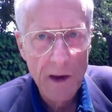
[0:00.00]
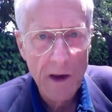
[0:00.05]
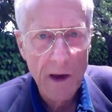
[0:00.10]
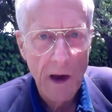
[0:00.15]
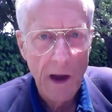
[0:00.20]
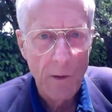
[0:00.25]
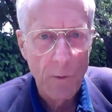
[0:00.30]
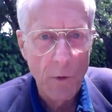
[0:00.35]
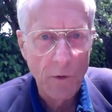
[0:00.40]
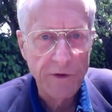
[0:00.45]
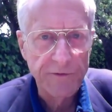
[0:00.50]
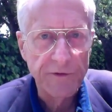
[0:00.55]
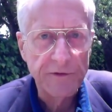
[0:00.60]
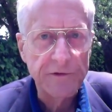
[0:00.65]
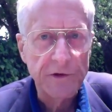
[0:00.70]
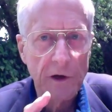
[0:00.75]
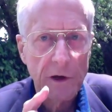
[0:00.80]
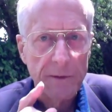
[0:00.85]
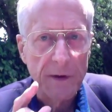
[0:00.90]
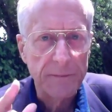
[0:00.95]
I won't even
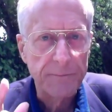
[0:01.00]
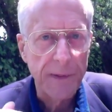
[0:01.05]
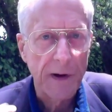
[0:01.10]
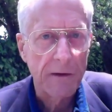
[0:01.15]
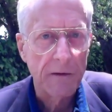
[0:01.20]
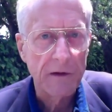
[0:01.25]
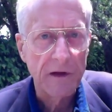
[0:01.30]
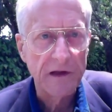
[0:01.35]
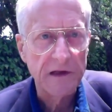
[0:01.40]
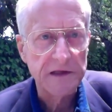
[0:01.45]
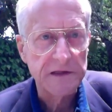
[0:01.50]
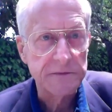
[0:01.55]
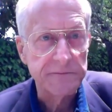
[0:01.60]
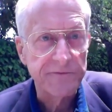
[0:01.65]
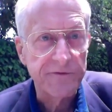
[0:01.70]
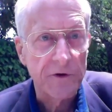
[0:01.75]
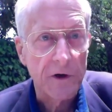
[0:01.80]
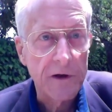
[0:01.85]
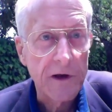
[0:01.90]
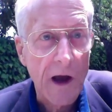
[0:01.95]
talk about parallelism
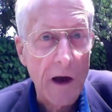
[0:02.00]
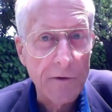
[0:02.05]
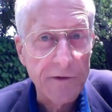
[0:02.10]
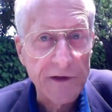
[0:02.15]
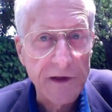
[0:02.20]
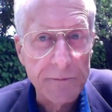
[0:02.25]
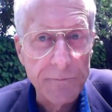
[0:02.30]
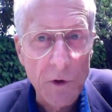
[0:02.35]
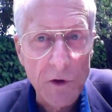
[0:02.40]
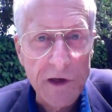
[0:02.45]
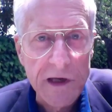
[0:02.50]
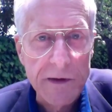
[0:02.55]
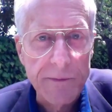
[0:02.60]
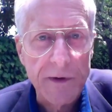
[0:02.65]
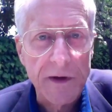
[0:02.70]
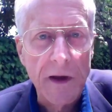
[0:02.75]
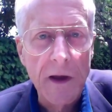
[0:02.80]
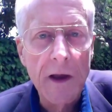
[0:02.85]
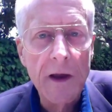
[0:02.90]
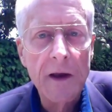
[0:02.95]
for accounting and
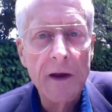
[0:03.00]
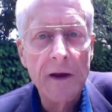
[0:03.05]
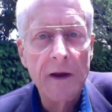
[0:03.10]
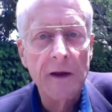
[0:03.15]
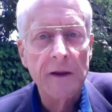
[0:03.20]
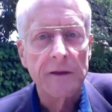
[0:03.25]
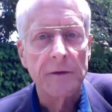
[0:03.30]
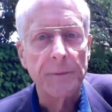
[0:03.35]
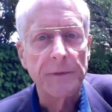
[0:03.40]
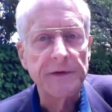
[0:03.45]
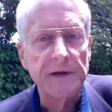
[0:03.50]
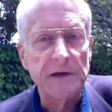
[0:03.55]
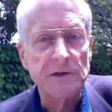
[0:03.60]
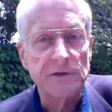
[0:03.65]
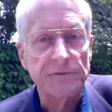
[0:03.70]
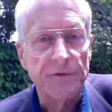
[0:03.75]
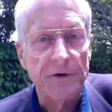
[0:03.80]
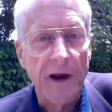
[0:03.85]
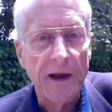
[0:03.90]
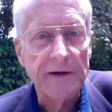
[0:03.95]
bookkeeping. The
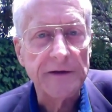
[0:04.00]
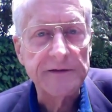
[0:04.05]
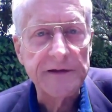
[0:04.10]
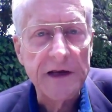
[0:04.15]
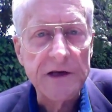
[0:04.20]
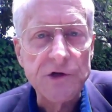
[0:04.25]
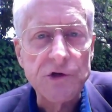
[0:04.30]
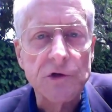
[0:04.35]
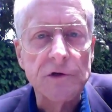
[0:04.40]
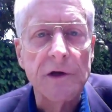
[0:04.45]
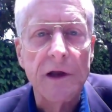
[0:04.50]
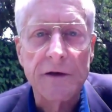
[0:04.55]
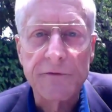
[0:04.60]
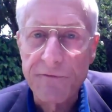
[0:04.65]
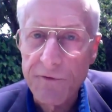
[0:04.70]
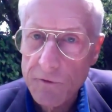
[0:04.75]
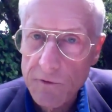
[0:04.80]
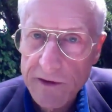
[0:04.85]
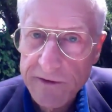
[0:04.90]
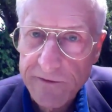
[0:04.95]
potential for annotation and
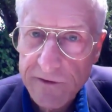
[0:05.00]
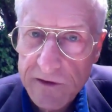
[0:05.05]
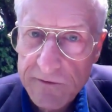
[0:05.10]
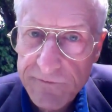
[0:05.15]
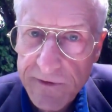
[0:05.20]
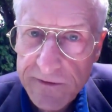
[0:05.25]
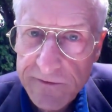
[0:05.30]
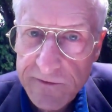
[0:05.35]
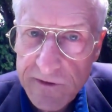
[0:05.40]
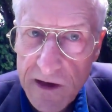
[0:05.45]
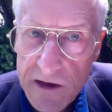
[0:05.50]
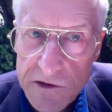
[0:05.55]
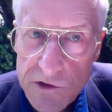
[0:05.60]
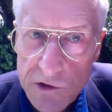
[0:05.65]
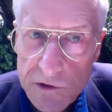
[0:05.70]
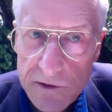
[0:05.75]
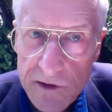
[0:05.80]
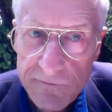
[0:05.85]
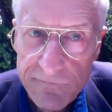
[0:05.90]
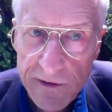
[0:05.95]
forensic
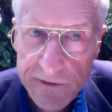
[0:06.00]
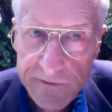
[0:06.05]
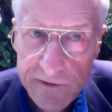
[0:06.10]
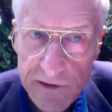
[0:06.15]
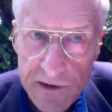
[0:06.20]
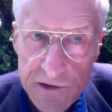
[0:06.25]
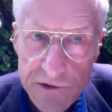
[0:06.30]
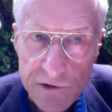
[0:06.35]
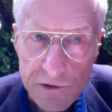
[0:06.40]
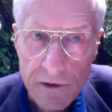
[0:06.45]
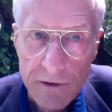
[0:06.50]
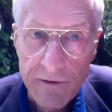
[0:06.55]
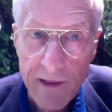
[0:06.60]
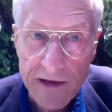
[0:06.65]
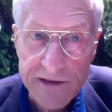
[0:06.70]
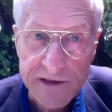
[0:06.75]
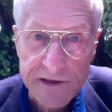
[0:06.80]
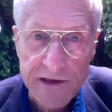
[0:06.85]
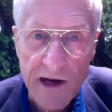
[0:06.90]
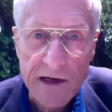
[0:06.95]
investigation,
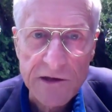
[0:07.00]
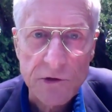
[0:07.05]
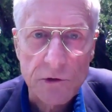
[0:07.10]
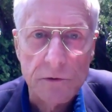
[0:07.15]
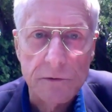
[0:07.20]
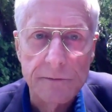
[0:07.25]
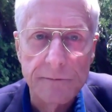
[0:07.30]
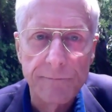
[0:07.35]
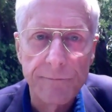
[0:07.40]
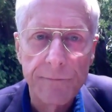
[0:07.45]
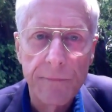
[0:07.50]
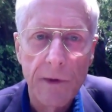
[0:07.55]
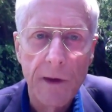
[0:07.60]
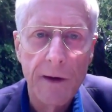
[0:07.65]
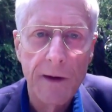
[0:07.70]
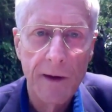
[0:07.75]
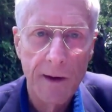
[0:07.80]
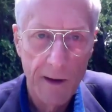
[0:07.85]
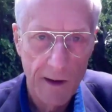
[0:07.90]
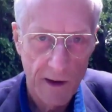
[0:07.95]
that's a natural.
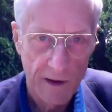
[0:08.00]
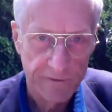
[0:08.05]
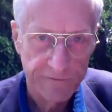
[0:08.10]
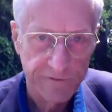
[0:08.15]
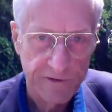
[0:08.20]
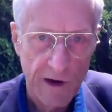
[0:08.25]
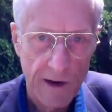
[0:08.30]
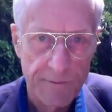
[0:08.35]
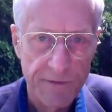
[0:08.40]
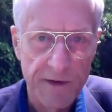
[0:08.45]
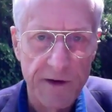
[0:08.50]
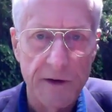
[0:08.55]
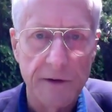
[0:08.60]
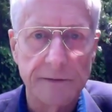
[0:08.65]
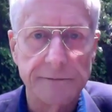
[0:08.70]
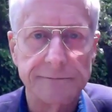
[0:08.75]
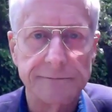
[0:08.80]
I'll stop there.